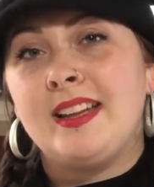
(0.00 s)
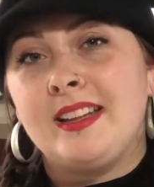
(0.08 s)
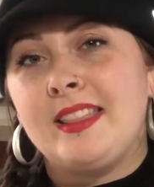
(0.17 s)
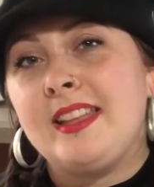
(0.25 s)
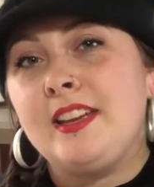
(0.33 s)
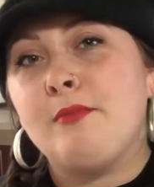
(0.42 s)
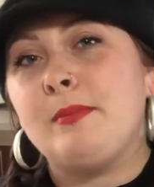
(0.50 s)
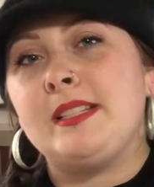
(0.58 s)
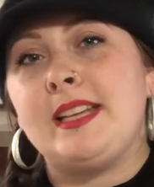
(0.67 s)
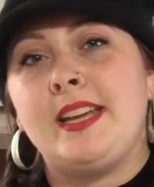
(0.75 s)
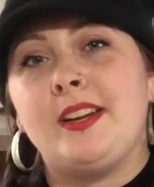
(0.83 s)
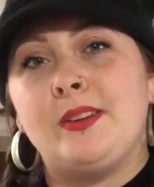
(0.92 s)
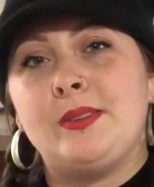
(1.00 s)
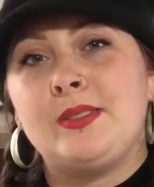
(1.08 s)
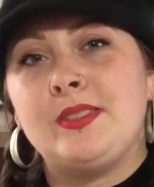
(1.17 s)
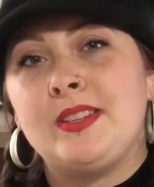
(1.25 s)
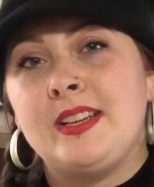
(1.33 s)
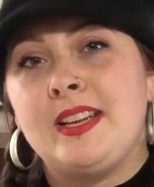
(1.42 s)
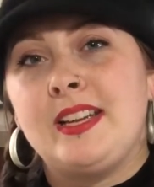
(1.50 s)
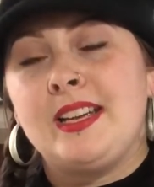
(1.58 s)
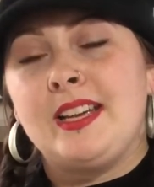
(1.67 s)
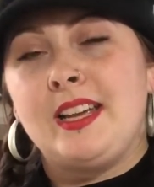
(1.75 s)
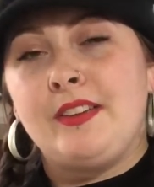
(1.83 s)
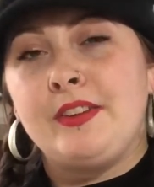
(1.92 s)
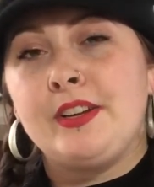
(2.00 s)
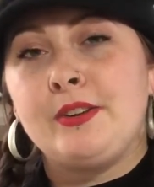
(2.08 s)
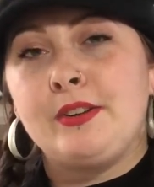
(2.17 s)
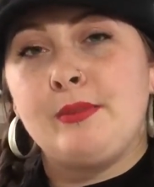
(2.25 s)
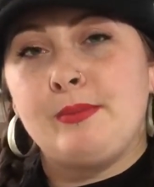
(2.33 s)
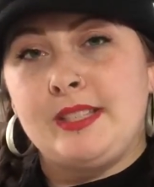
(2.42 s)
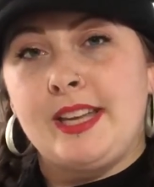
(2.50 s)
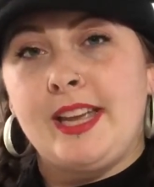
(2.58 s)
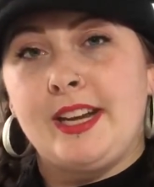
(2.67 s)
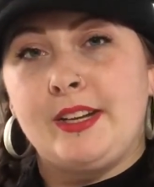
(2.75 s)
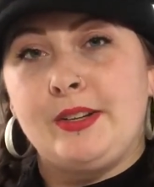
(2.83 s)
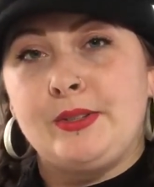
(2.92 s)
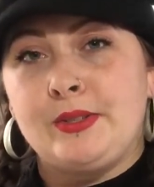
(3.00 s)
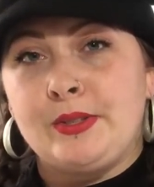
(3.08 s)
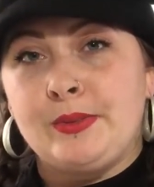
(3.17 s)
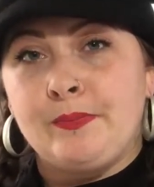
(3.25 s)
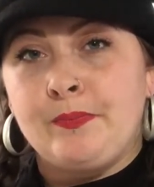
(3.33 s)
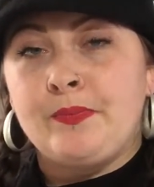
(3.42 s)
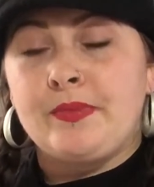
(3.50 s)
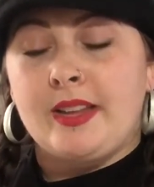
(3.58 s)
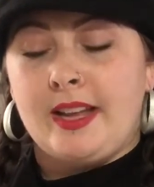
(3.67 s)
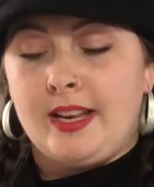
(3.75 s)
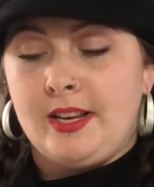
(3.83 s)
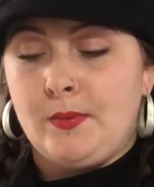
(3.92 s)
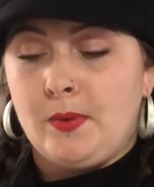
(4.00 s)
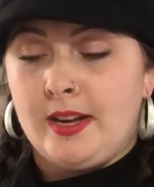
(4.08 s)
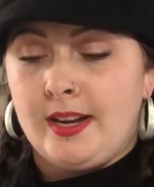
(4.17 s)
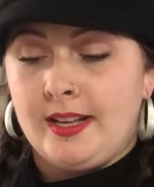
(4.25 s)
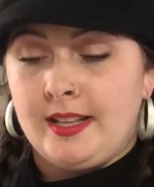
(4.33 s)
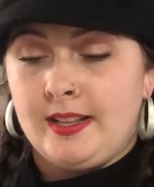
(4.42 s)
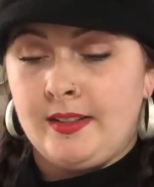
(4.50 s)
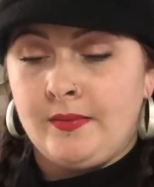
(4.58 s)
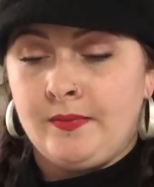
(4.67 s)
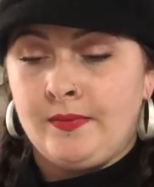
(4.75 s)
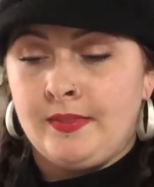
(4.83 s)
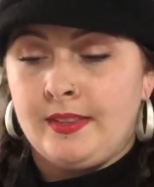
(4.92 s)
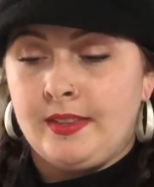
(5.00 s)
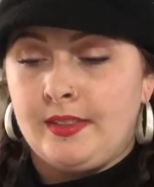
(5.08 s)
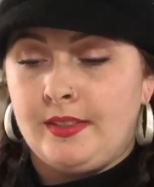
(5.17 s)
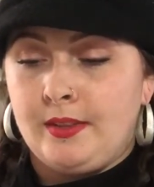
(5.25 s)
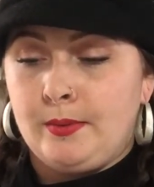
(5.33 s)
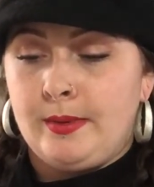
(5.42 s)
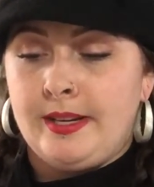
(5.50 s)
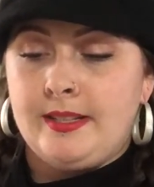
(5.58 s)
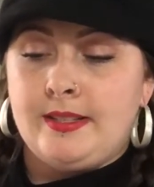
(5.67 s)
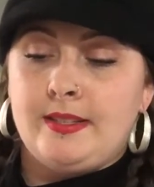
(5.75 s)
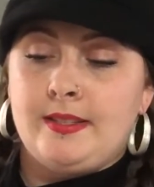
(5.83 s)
Think of potatoes. If you're growing potatoes and you want the weeds to